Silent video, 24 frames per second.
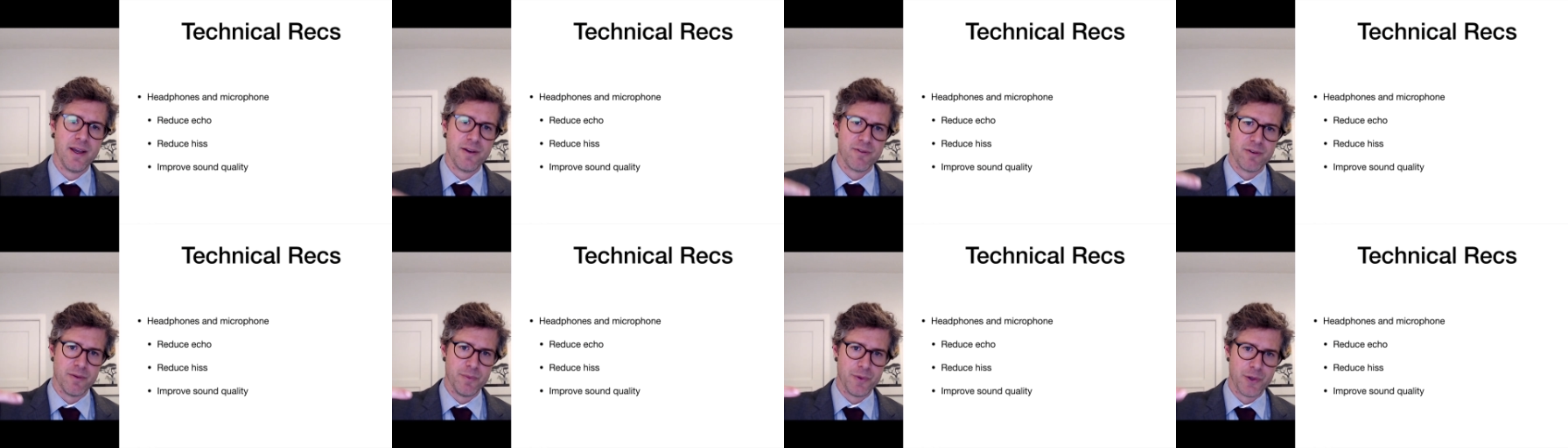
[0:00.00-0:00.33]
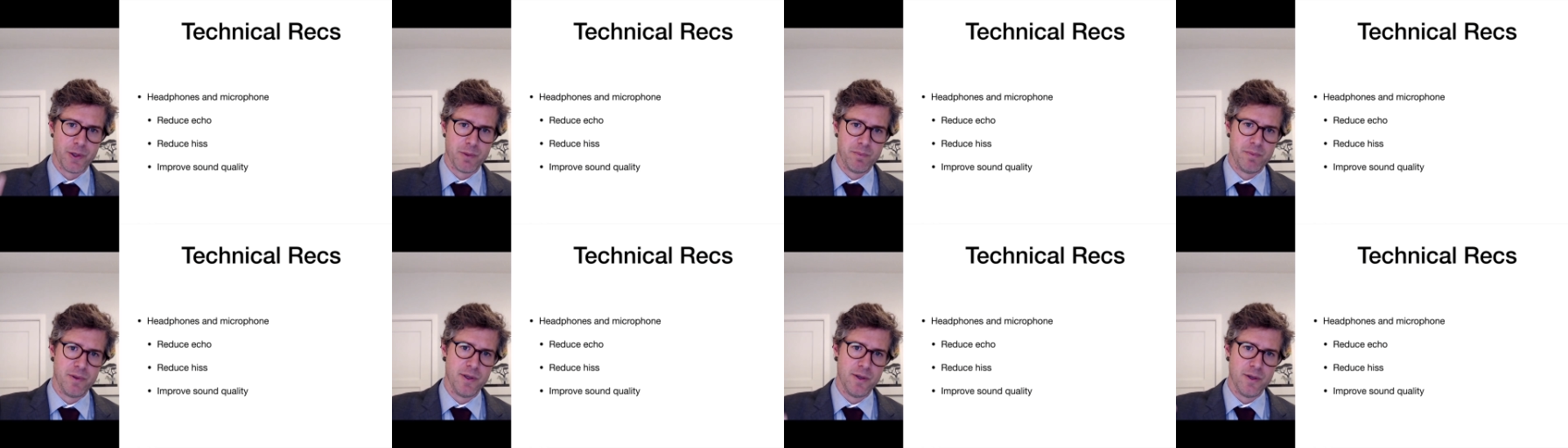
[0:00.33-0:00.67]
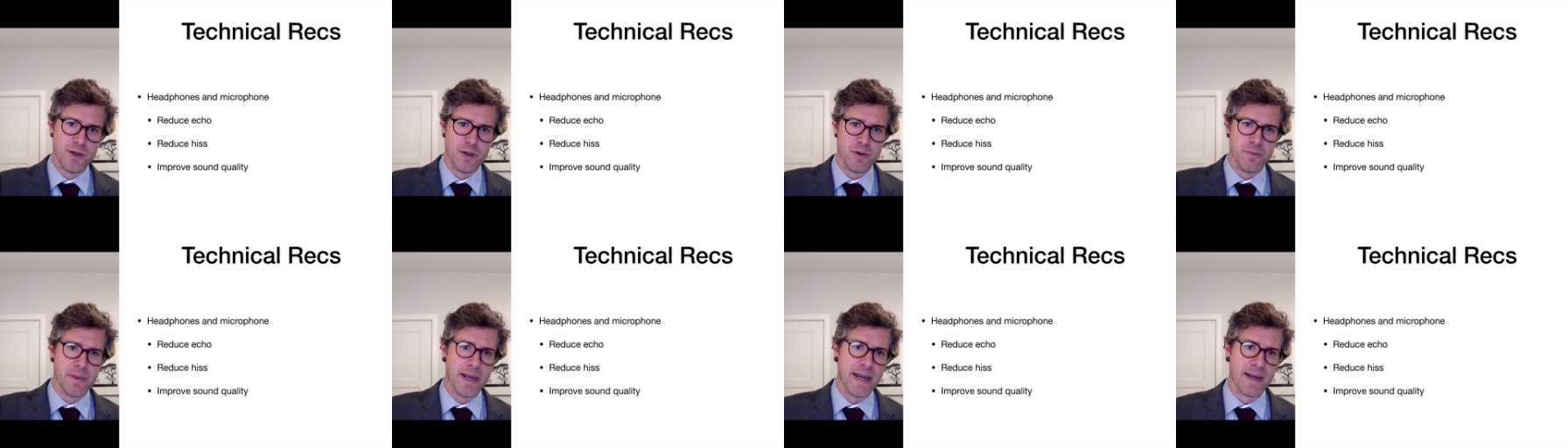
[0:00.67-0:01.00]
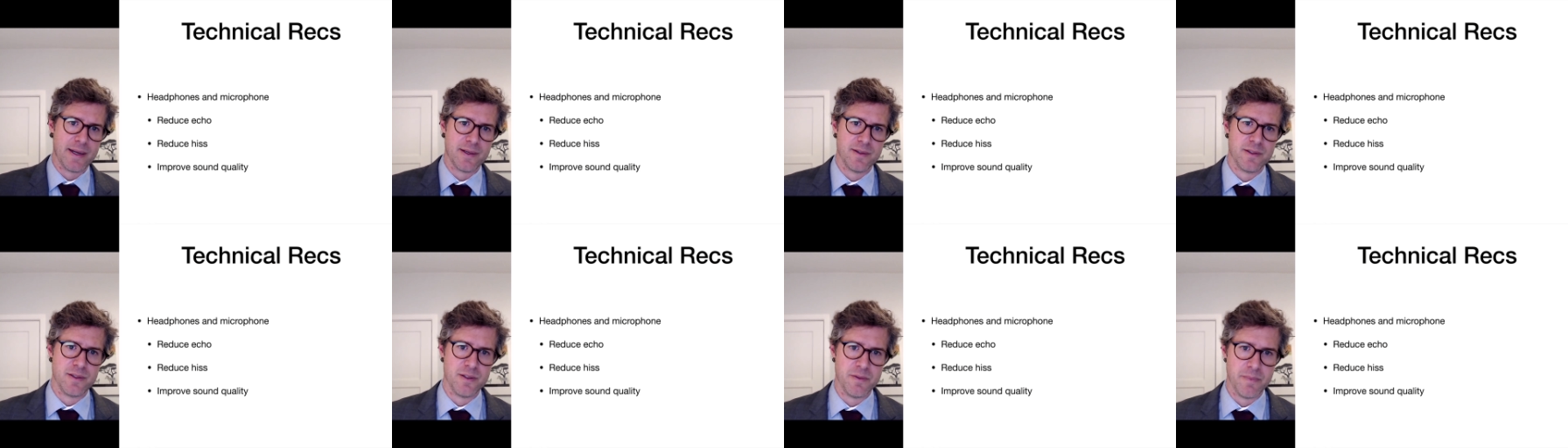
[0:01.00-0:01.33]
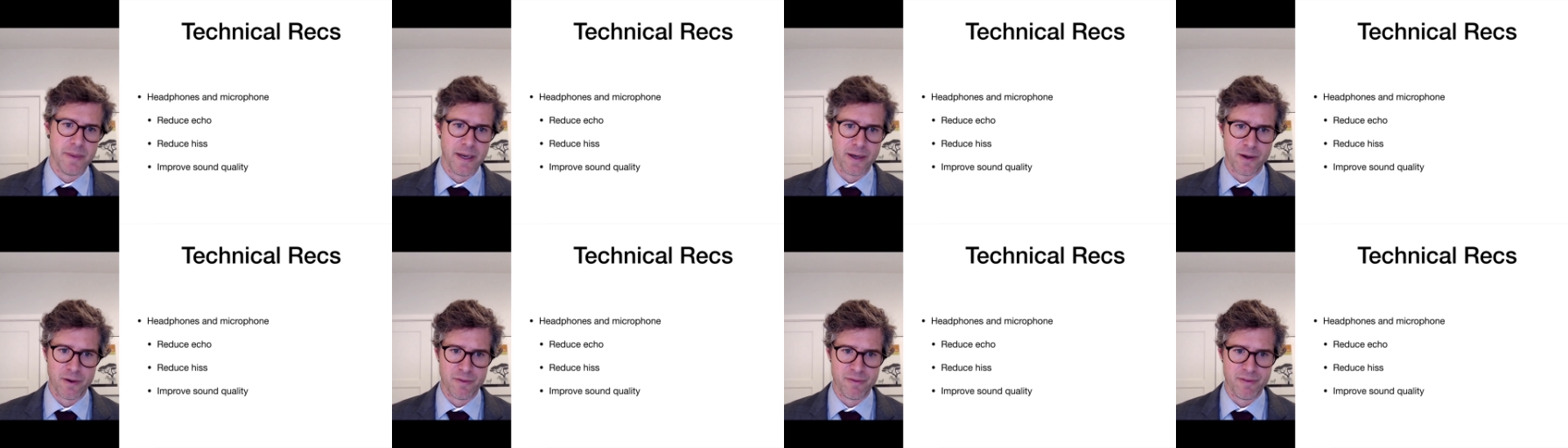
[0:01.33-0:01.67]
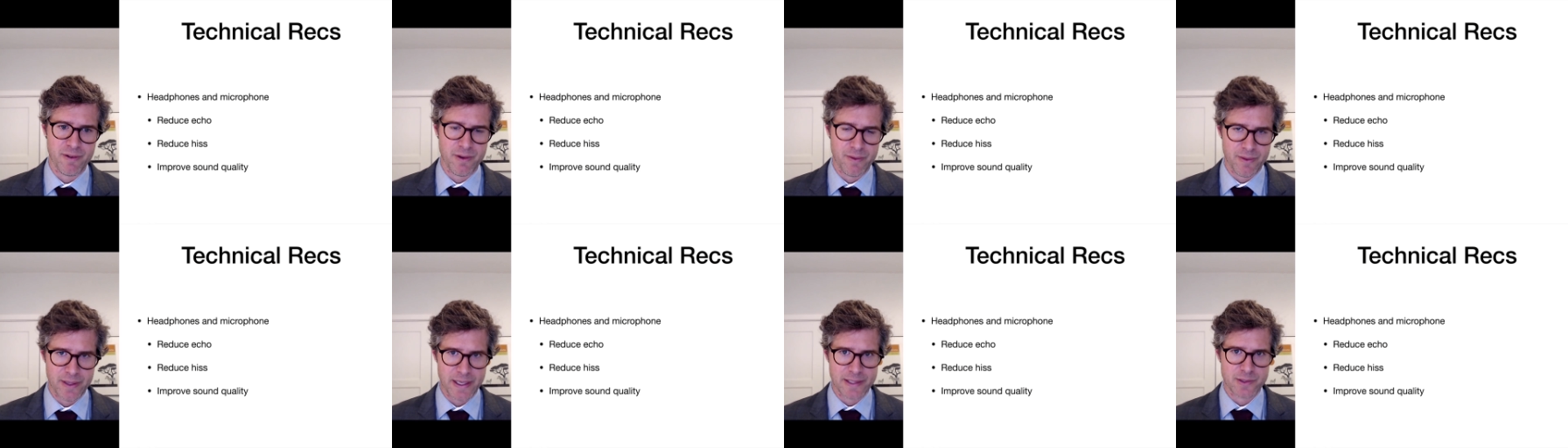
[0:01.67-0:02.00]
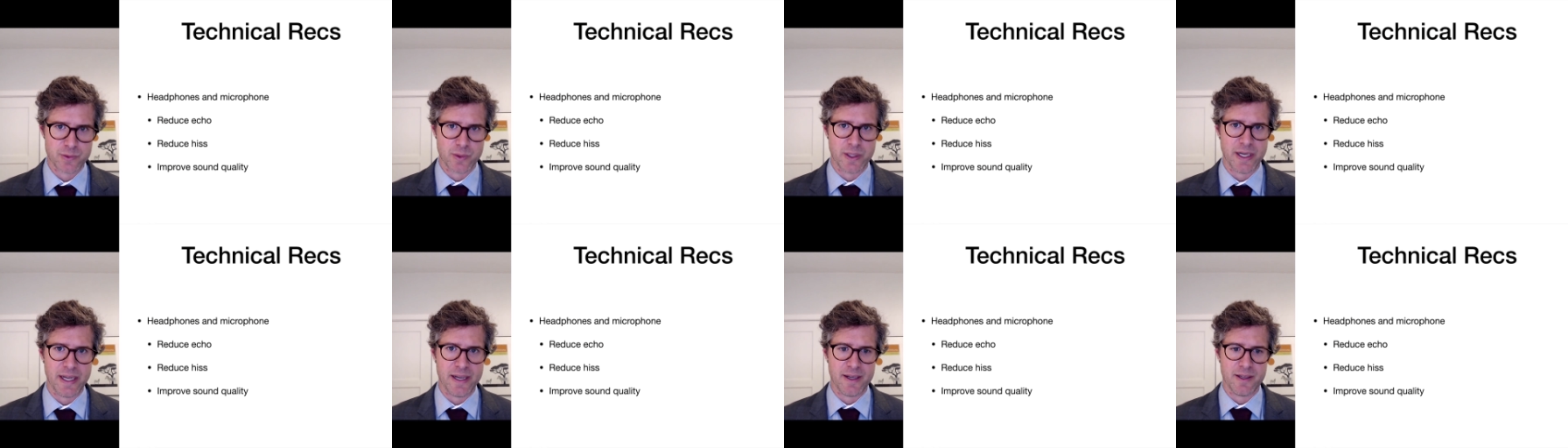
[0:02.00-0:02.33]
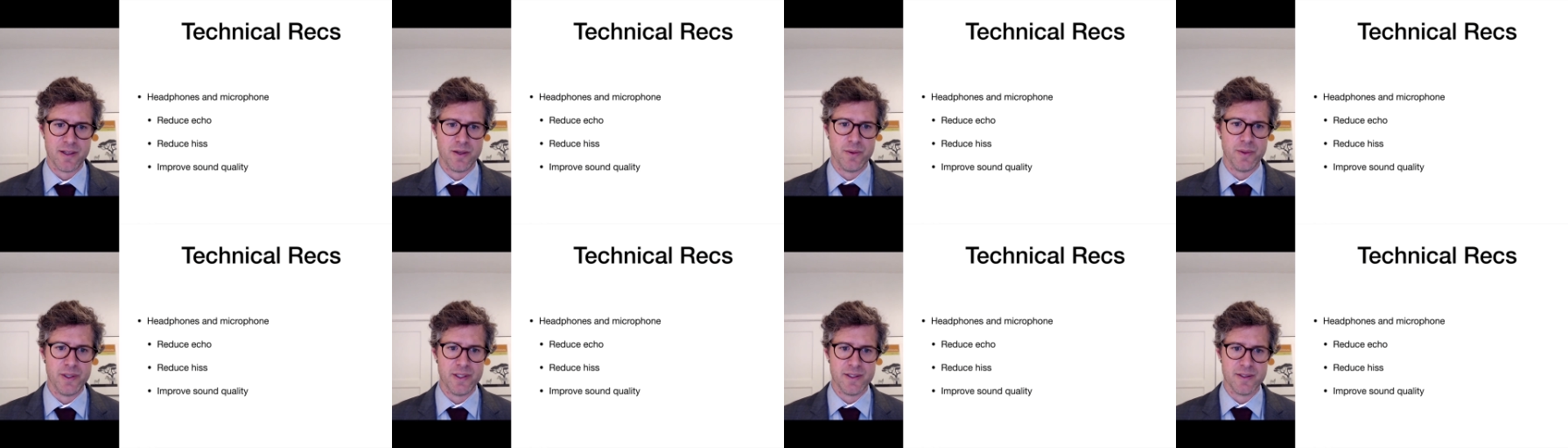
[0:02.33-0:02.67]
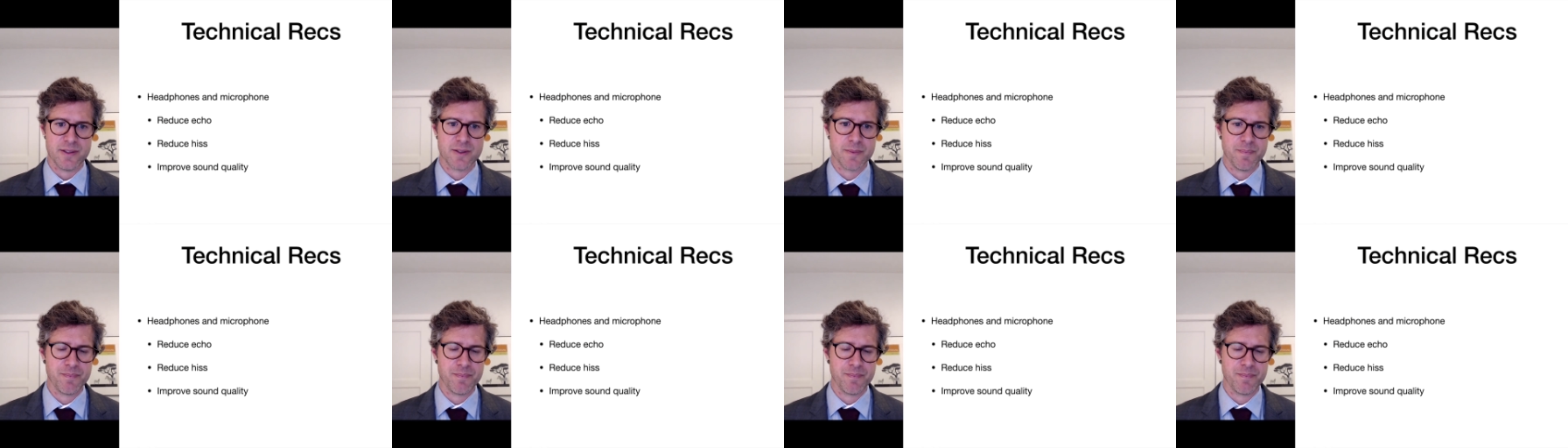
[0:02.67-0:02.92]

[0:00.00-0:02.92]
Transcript: from the computer back into the microphone. That's what echo is.